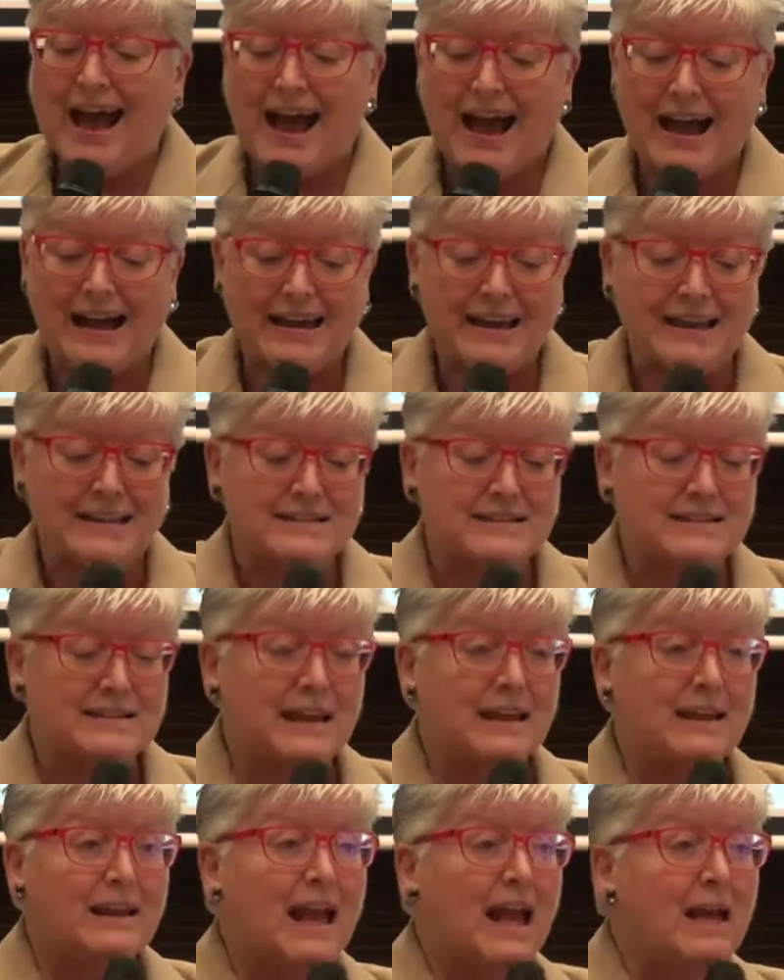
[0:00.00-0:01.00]

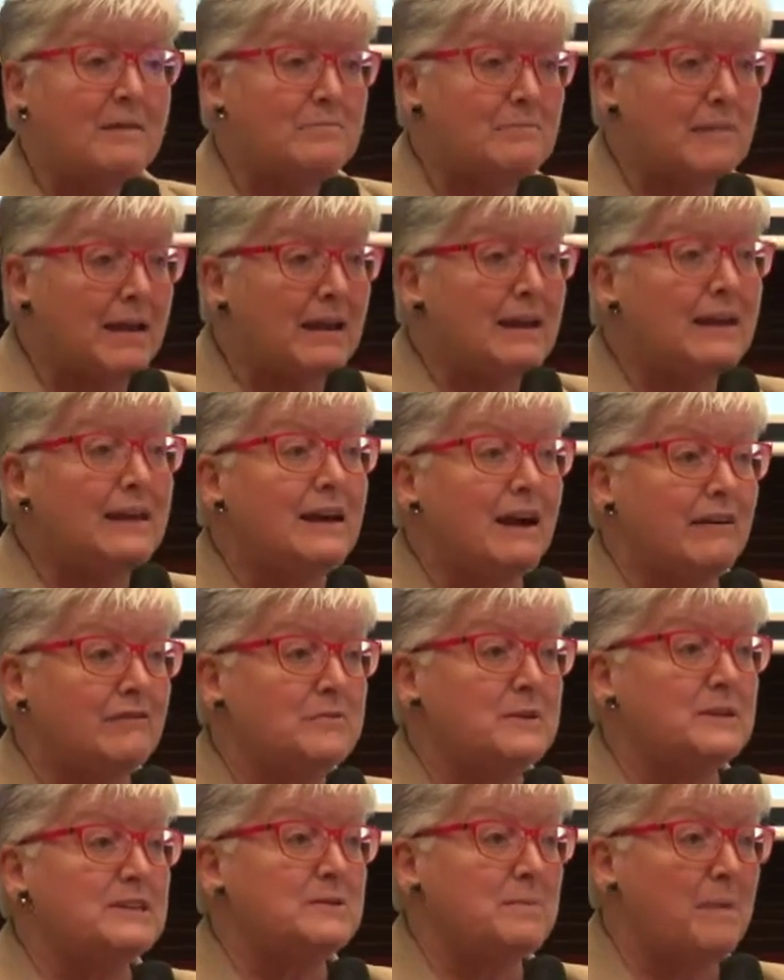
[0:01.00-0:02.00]
ANZ and many
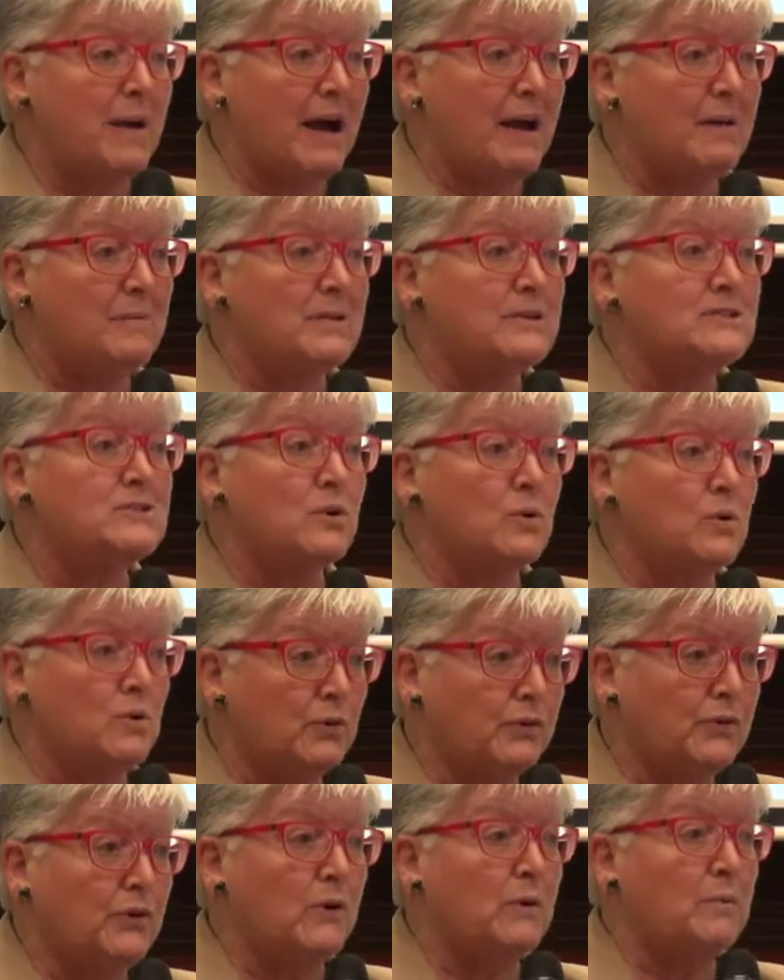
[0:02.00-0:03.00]
government departments
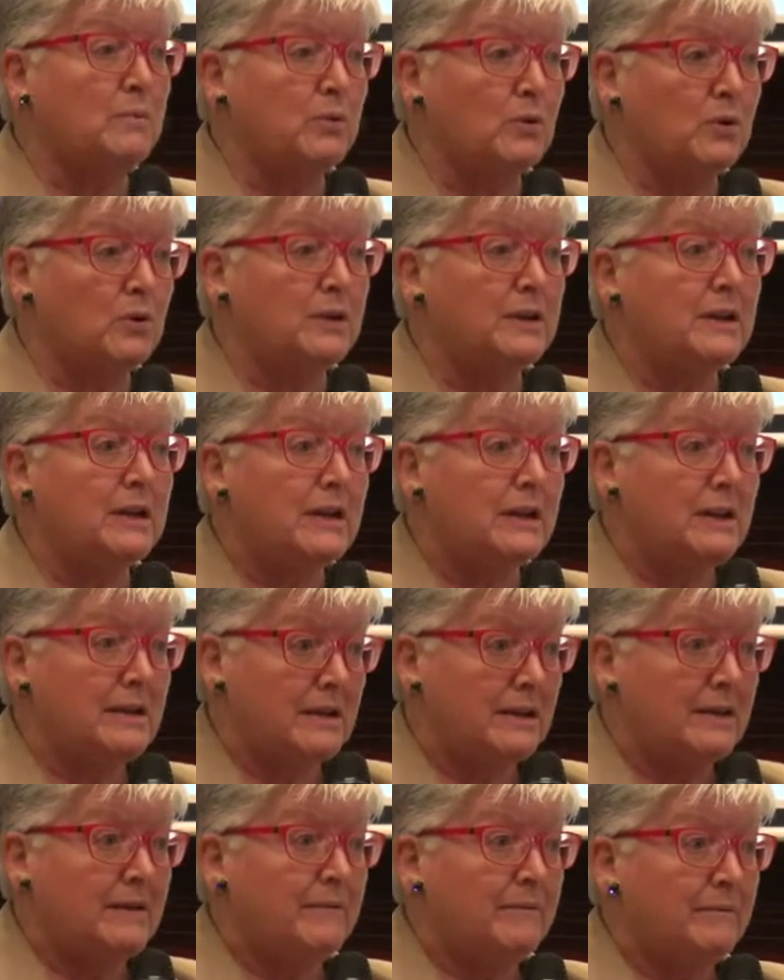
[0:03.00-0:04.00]
also employ
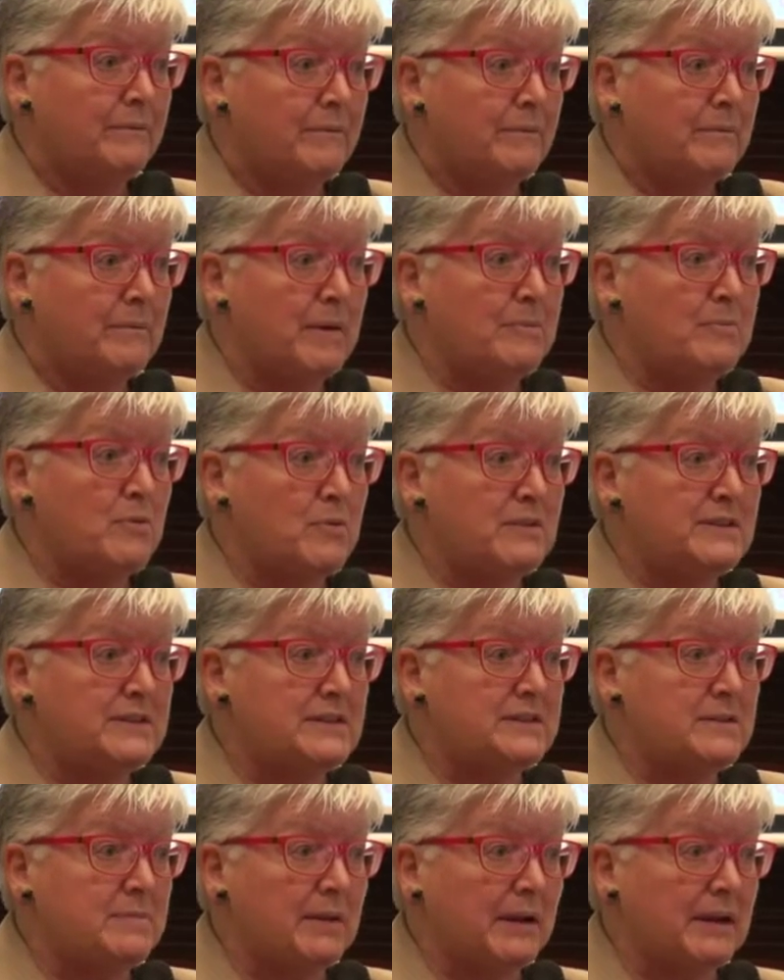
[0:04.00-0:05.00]
people with
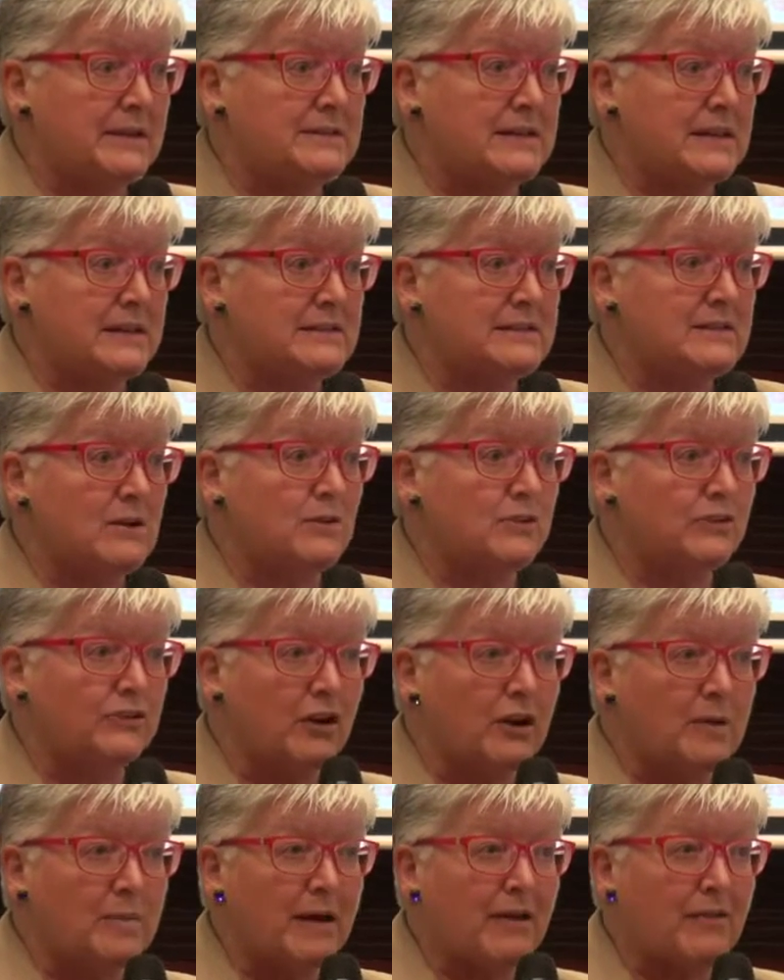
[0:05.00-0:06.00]
disabilities. So it's
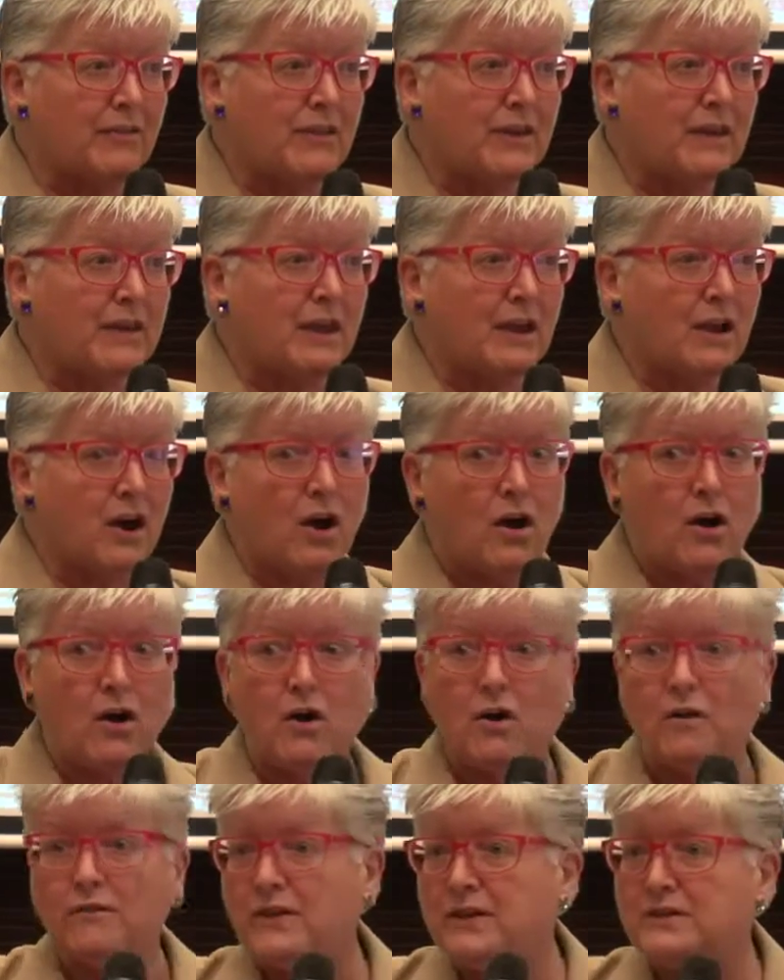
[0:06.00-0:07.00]
not about thinking,
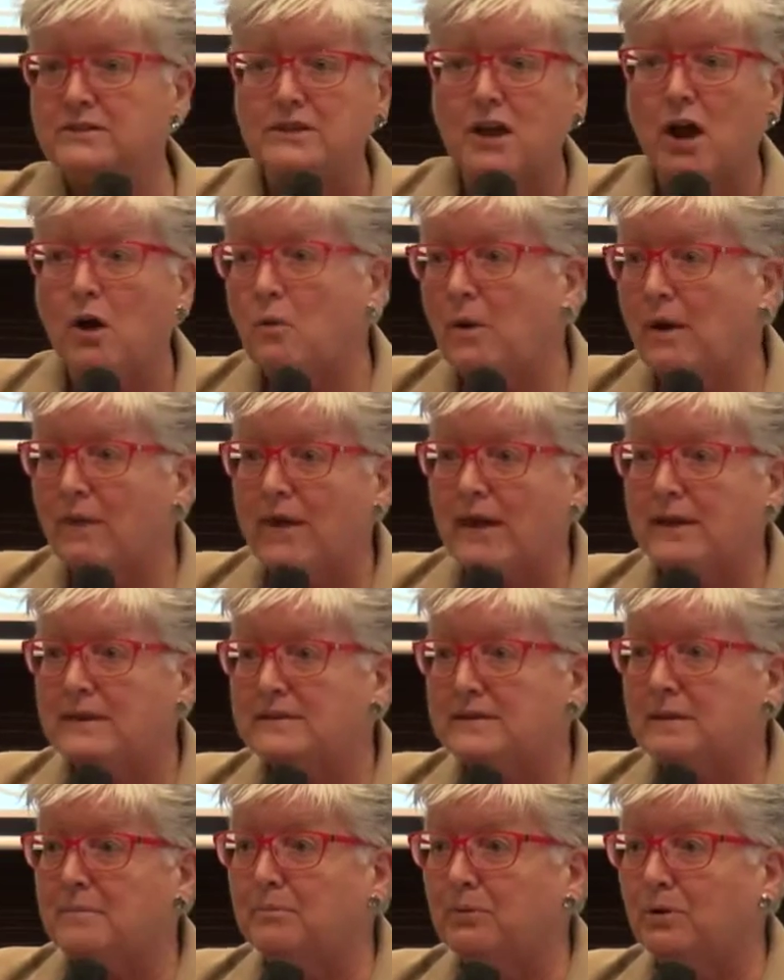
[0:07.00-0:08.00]
"Oh, there's no one
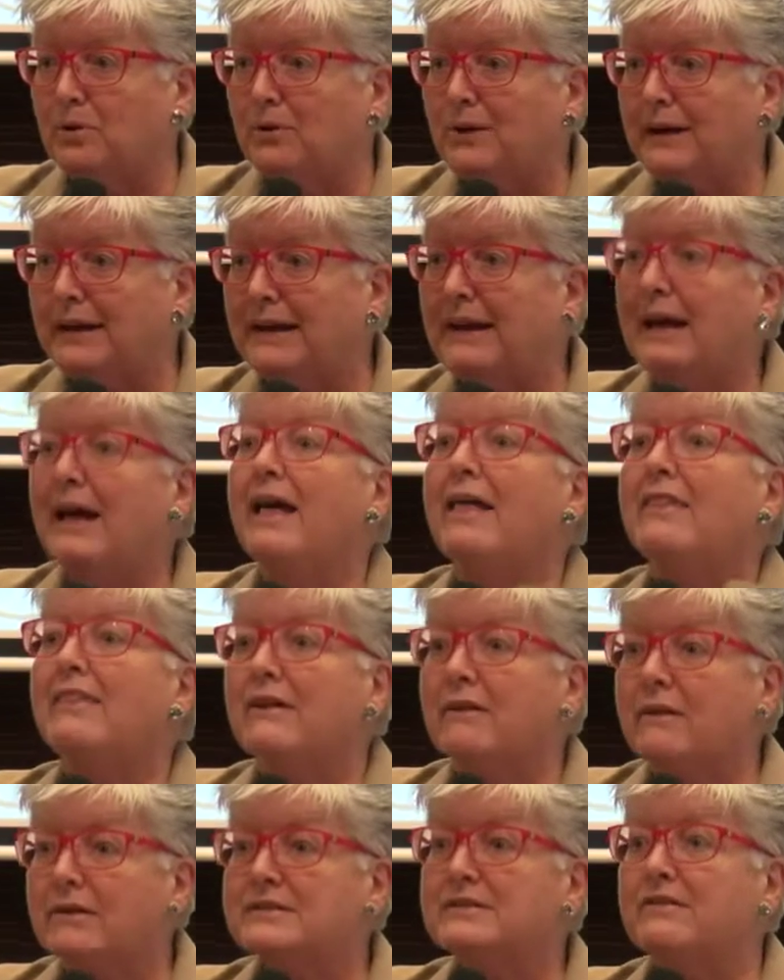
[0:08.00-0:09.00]
that's employing."
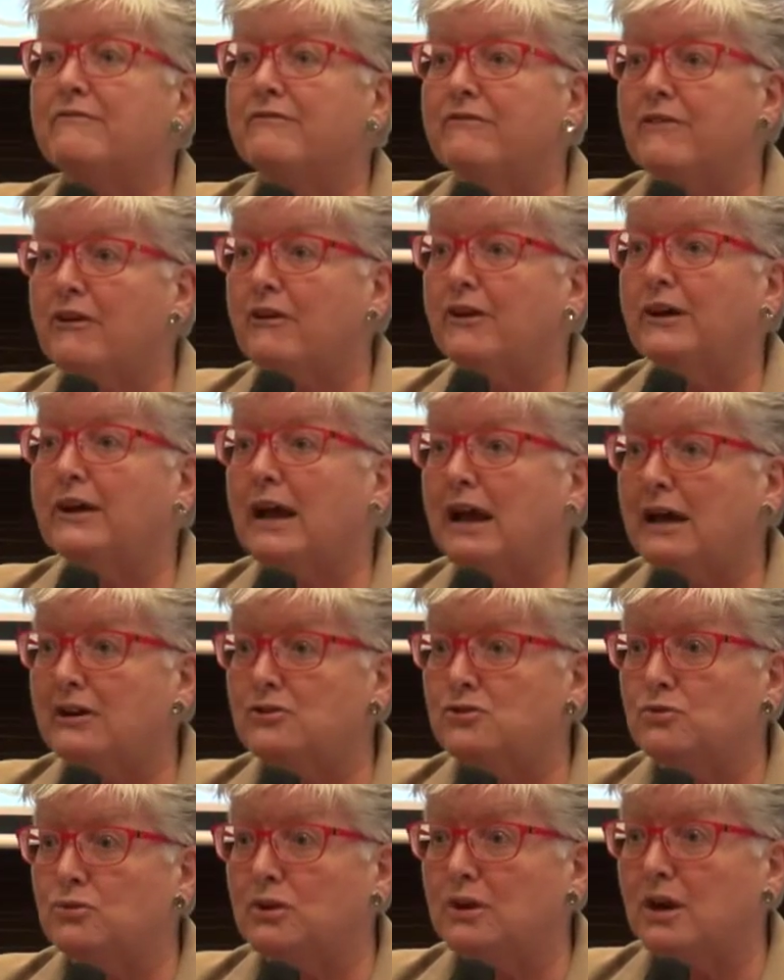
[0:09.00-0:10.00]
There are some very
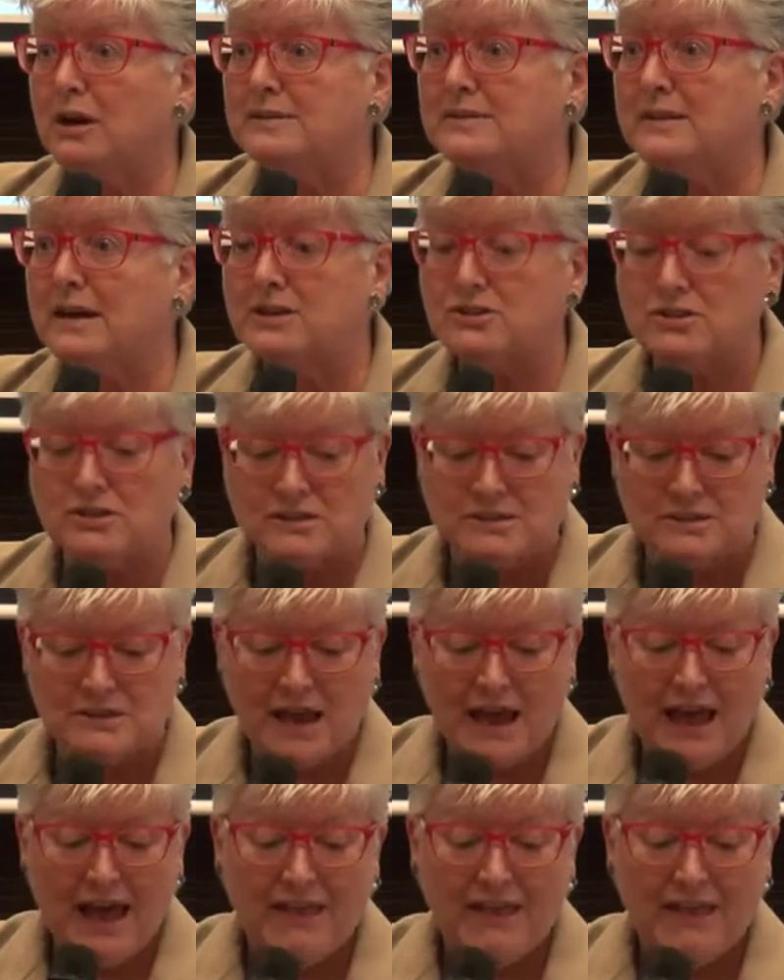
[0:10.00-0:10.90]
large organisations.